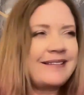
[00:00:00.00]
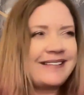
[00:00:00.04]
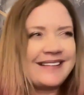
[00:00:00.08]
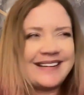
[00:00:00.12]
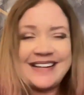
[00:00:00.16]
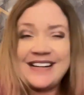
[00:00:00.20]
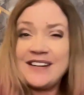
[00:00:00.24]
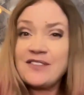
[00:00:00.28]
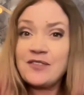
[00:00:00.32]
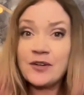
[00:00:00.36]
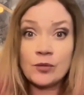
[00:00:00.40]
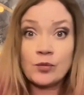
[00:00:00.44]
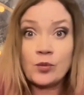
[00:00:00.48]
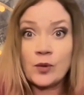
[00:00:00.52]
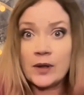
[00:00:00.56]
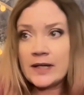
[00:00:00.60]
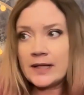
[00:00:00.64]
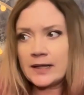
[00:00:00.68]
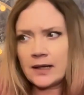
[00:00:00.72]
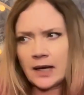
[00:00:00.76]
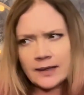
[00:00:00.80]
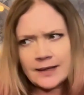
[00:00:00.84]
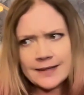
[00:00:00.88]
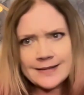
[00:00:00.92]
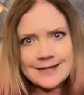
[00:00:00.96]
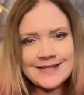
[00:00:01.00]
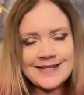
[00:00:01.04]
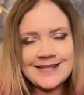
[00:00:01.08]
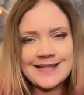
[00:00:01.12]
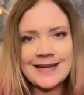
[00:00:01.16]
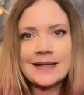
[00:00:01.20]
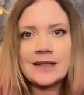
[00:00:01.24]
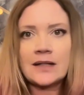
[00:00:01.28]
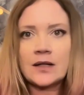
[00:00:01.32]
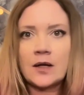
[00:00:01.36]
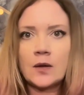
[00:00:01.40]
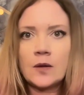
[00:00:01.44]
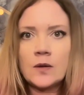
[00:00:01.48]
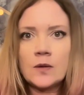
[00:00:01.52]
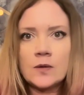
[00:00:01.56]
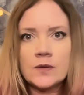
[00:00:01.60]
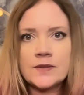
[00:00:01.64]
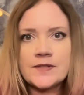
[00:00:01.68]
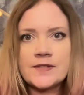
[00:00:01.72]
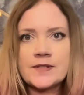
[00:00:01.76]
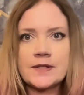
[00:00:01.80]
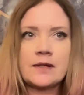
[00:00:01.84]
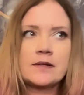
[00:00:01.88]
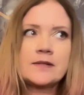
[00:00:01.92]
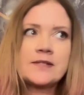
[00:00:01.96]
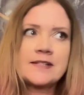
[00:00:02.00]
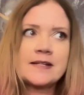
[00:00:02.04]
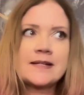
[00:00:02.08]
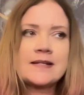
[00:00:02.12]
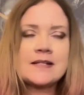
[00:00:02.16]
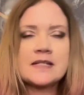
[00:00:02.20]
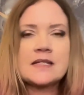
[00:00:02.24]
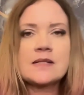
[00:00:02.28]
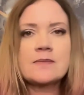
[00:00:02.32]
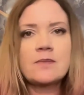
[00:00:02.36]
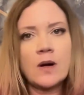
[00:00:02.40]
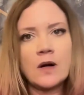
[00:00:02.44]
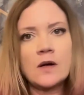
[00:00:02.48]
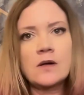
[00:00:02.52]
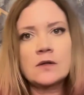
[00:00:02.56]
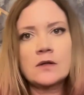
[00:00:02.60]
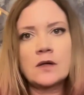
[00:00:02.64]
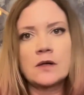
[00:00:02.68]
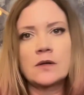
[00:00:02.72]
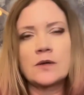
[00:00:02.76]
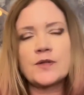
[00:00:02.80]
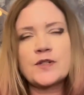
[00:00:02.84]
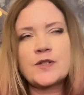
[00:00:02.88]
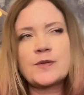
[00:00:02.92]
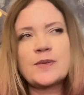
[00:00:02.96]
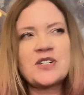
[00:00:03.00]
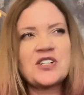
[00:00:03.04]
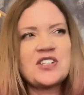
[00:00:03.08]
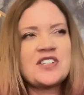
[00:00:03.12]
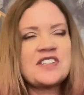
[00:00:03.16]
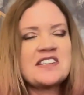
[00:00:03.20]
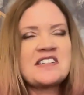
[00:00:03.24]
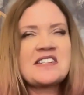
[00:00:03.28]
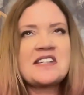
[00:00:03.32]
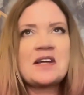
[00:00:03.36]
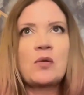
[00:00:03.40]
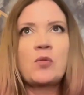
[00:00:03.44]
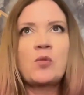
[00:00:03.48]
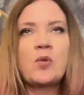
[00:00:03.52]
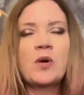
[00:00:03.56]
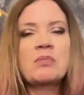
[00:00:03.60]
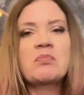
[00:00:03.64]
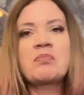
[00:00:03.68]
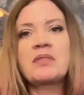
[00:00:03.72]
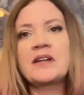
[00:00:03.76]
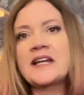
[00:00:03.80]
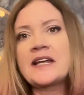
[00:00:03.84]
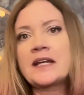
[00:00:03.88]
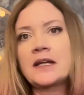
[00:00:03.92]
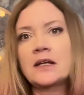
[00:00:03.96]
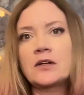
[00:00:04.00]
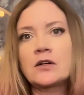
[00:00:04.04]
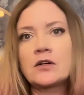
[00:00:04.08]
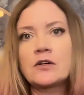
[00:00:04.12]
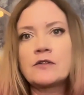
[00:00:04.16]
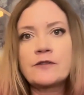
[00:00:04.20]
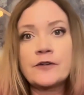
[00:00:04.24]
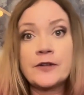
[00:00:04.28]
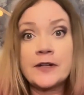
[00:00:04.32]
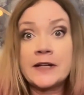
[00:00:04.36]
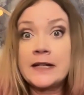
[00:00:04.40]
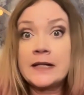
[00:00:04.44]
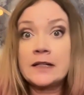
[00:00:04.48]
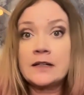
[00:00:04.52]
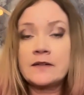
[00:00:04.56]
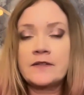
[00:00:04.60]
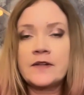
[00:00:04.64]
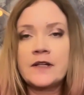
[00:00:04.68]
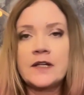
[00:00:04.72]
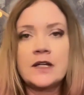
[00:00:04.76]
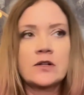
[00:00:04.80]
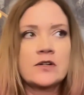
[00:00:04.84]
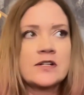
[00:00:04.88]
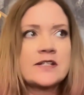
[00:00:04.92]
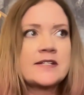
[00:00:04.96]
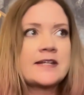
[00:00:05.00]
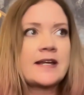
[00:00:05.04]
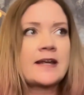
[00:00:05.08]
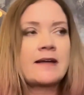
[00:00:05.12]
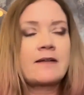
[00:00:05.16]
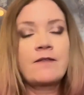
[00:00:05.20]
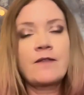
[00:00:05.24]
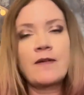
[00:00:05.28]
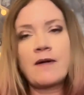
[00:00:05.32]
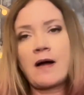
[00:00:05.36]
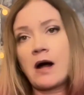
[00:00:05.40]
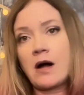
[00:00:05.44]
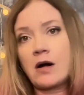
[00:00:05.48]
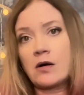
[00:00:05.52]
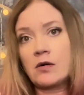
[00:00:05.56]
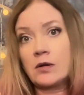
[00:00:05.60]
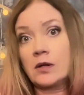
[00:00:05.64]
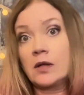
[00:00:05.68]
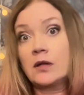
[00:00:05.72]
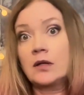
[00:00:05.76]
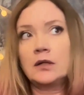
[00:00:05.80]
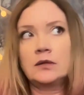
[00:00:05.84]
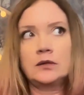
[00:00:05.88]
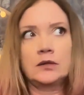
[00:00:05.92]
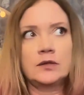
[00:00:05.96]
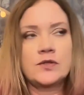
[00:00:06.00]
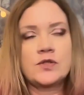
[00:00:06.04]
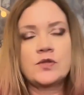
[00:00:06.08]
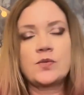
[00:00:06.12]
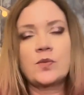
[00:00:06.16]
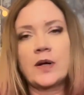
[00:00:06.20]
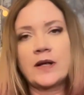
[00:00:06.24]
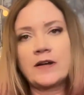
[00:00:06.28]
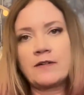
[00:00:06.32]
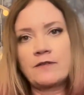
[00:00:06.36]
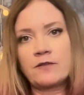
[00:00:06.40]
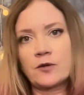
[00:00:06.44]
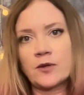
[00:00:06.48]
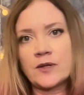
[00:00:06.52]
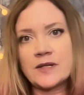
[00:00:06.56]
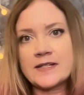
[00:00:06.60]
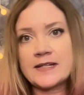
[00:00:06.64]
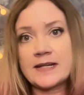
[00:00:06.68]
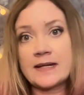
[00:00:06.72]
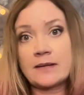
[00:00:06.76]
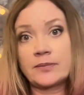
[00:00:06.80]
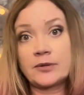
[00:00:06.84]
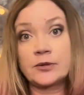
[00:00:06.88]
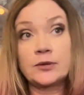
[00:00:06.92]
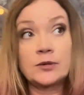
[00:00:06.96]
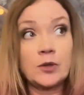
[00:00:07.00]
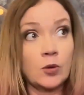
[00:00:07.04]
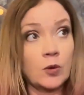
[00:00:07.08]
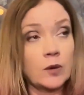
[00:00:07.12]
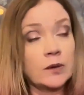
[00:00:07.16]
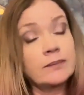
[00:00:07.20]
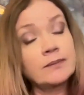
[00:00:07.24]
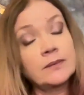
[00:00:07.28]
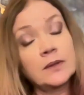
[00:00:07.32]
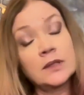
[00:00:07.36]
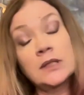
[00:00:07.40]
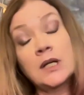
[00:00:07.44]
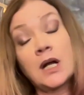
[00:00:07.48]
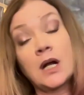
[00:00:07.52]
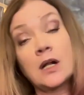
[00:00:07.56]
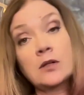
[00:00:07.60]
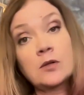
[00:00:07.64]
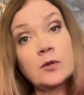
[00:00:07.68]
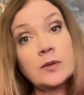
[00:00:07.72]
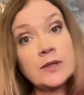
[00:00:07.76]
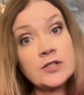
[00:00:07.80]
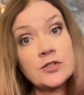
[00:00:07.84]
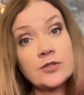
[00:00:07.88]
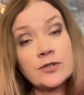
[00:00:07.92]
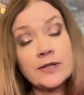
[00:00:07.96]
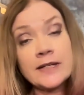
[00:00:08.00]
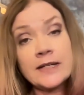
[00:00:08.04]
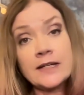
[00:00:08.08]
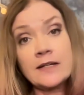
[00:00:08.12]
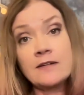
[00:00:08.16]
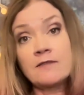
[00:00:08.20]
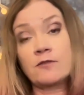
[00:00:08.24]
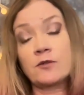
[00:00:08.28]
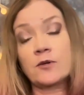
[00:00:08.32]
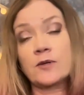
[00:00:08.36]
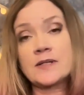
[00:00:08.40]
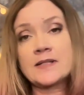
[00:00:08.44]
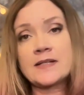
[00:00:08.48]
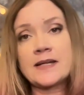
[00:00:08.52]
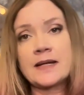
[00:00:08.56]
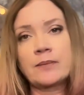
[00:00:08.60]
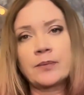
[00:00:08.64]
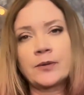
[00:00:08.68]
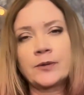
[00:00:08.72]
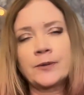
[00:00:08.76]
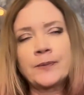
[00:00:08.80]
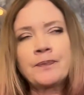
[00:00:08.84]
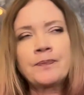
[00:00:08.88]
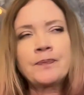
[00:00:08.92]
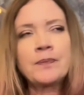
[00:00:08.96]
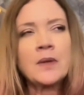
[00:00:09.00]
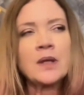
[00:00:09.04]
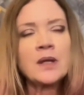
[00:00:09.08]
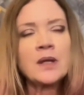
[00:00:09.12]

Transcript: even when I can set goals, not set small goals, but just to set one blanket goal for the end of the year to say, I'll lose weight, for example, or I'll quit drinking, for example.